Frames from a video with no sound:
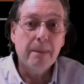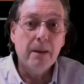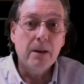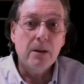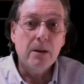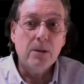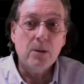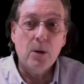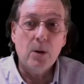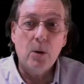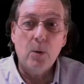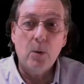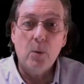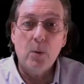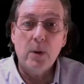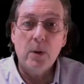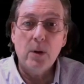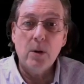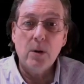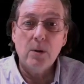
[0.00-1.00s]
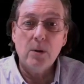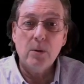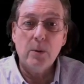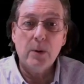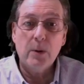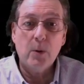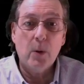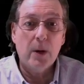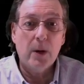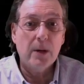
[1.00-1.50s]
So we heard the
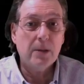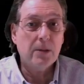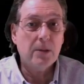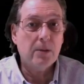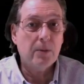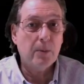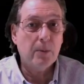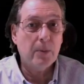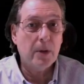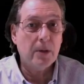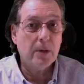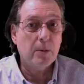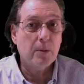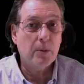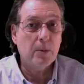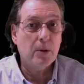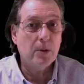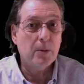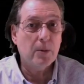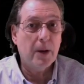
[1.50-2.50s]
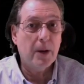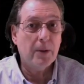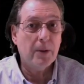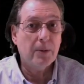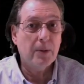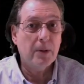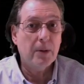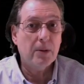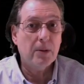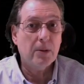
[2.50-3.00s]
request from customers about
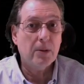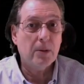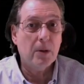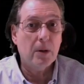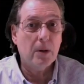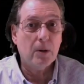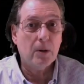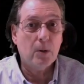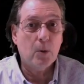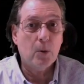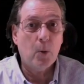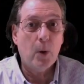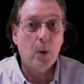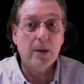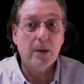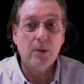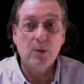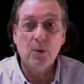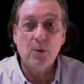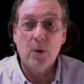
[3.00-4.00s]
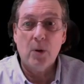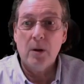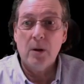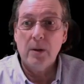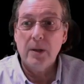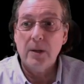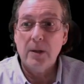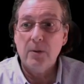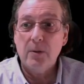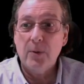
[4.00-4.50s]
this uh, quite
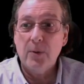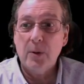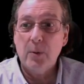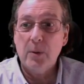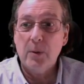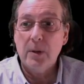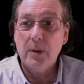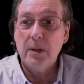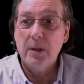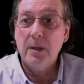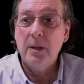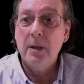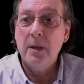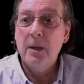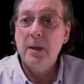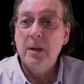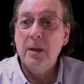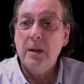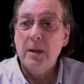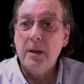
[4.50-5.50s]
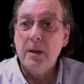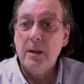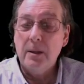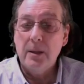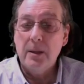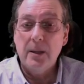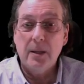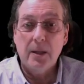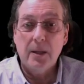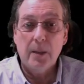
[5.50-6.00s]
strongly and frequently uh,
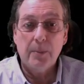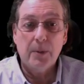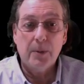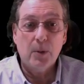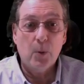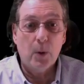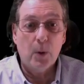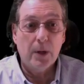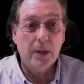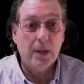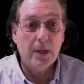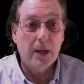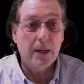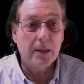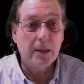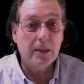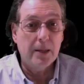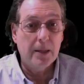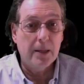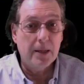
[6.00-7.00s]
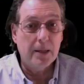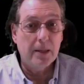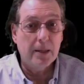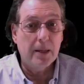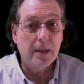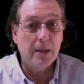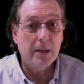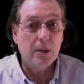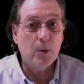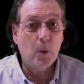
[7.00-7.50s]
leading up to twenty nineteen.
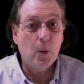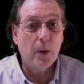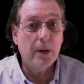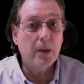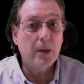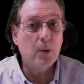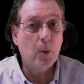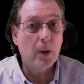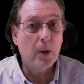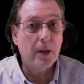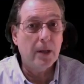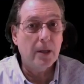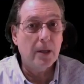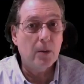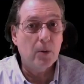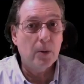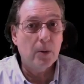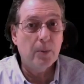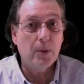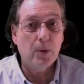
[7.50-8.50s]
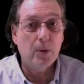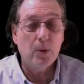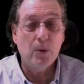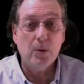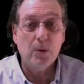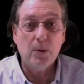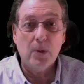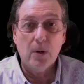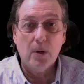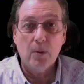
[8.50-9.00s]
And in twenty twenty, we
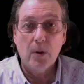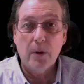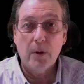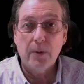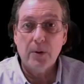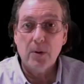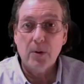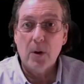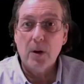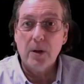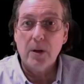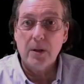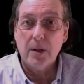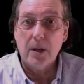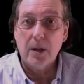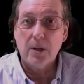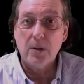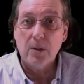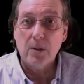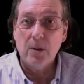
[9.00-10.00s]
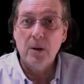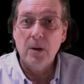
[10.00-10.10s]
produced a reference architecture